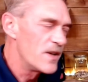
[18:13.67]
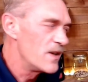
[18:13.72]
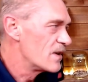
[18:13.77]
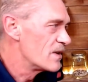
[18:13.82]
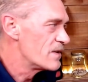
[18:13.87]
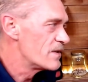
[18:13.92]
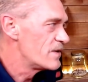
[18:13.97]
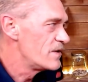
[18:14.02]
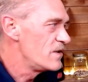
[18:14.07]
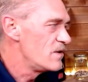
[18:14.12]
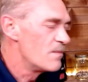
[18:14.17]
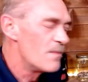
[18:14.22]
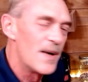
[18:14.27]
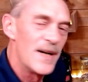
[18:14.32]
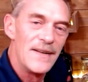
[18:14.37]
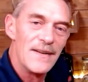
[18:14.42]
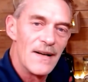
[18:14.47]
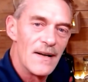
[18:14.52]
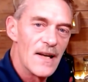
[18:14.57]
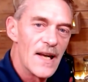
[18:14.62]
because you might
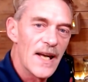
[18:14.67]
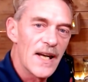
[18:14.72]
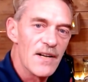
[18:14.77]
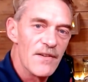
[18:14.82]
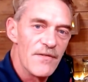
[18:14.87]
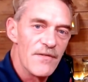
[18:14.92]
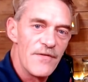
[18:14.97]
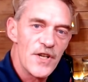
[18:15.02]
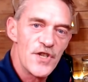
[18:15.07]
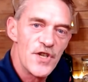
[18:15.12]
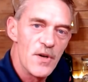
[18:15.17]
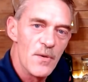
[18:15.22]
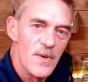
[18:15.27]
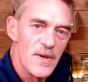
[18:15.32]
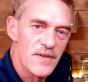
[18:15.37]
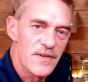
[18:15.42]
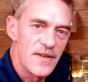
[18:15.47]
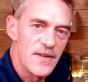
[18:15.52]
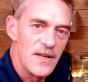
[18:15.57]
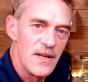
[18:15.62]
not like a fishy
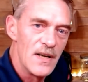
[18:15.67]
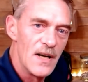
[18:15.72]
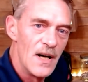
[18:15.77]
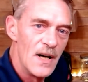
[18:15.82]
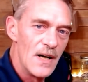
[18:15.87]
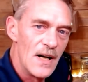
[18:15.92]
whiskey.